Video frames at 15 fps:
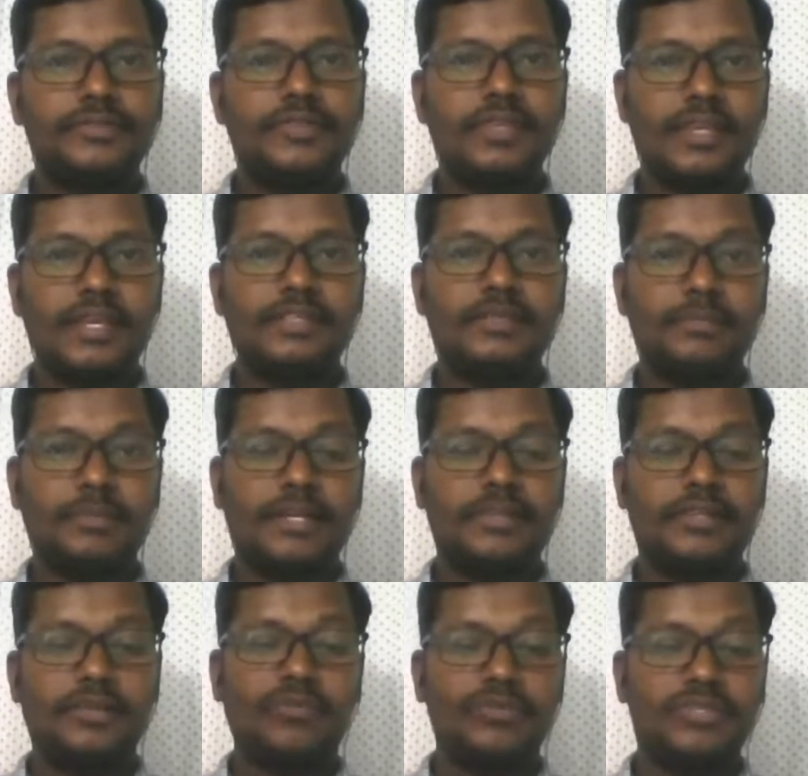Yes,
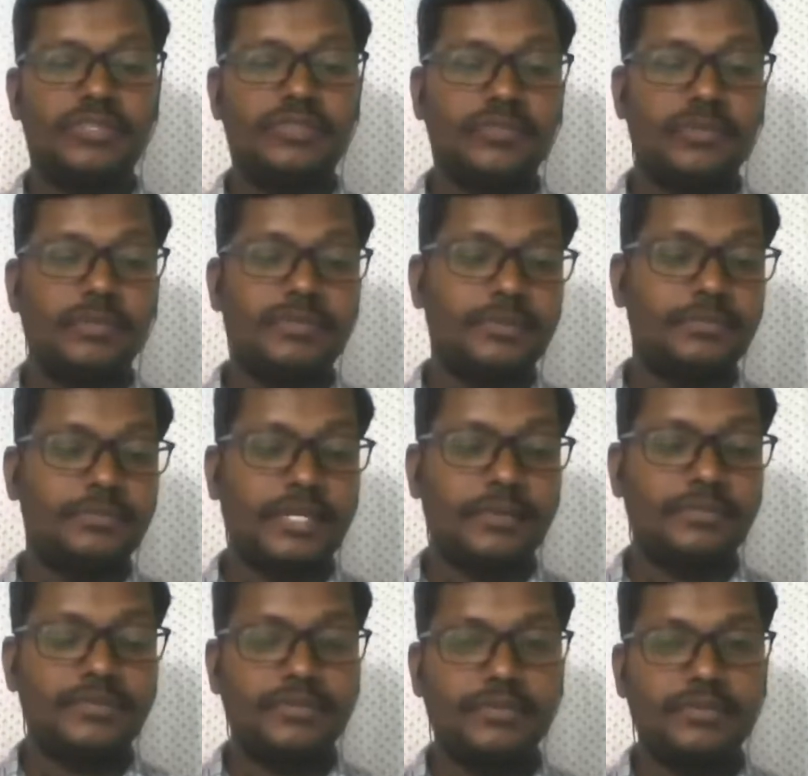but the questions would be
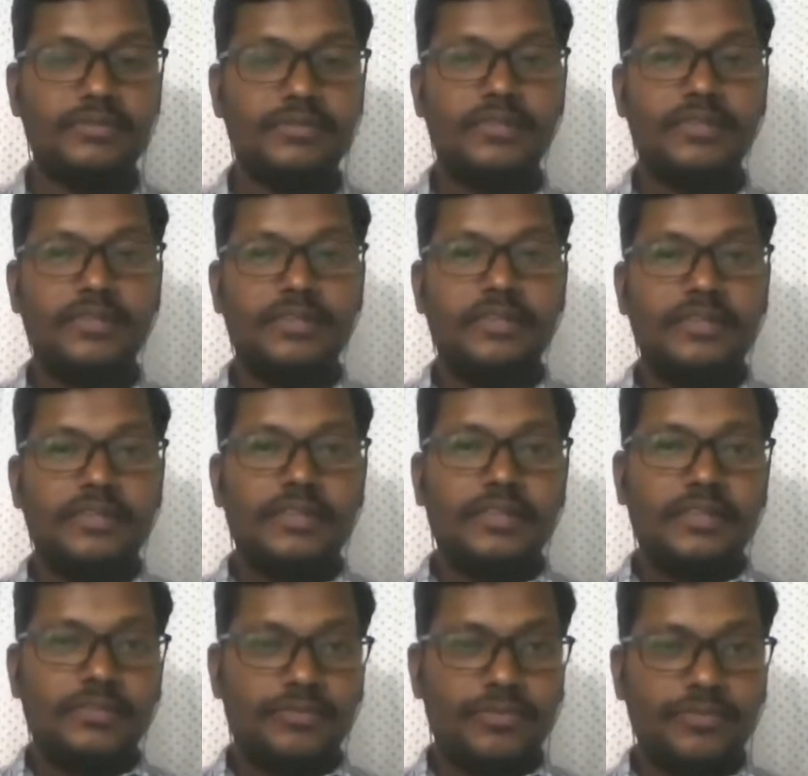sometimes,
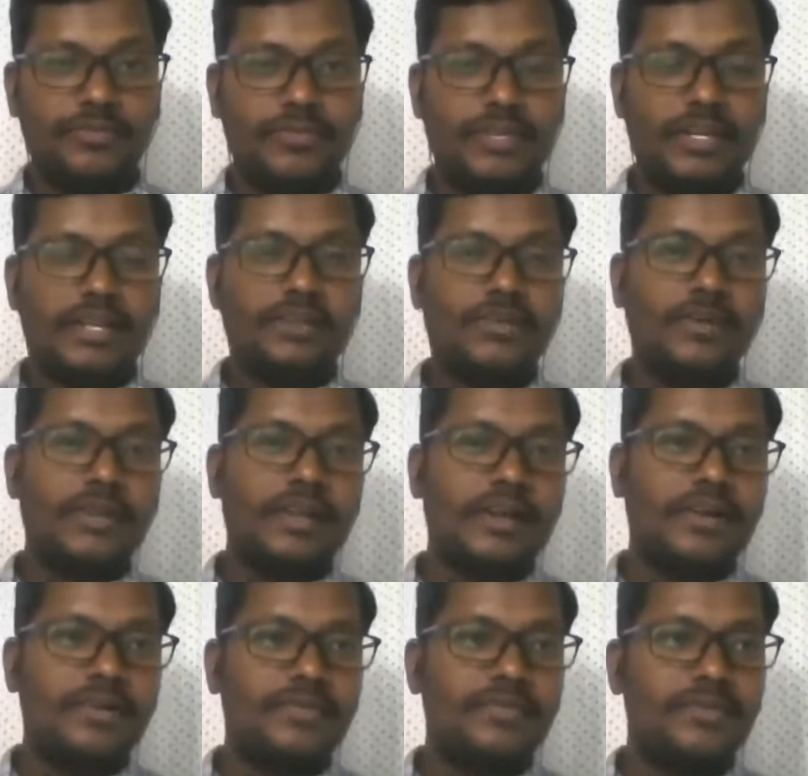would you feel like going
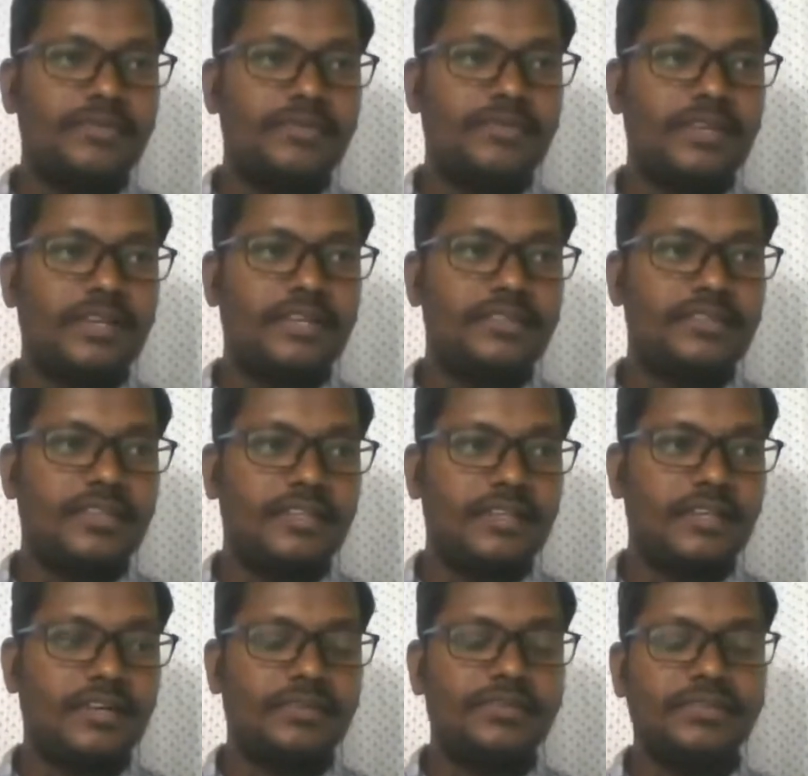out? Would you feel like
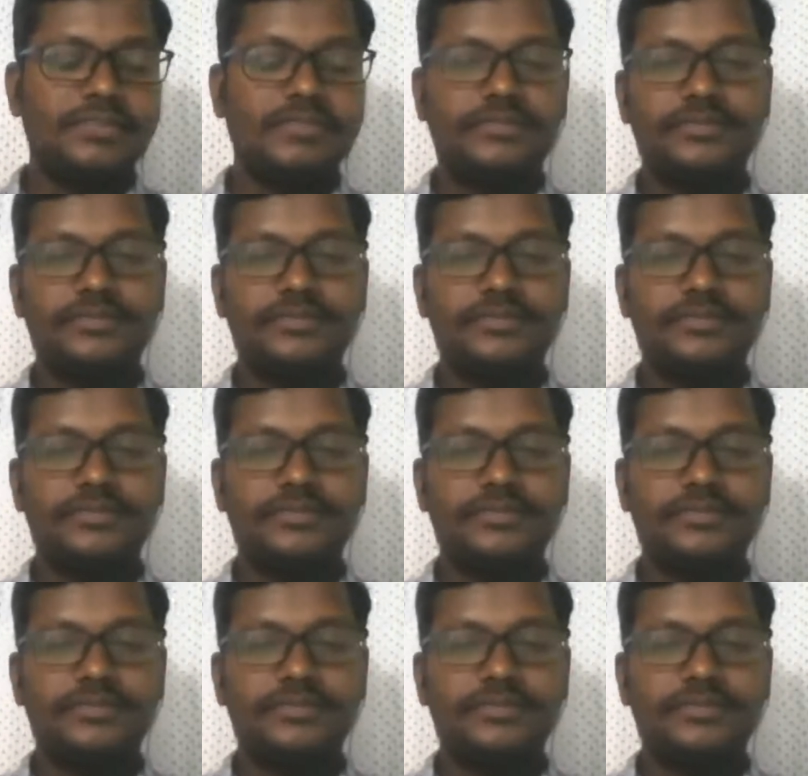staying out?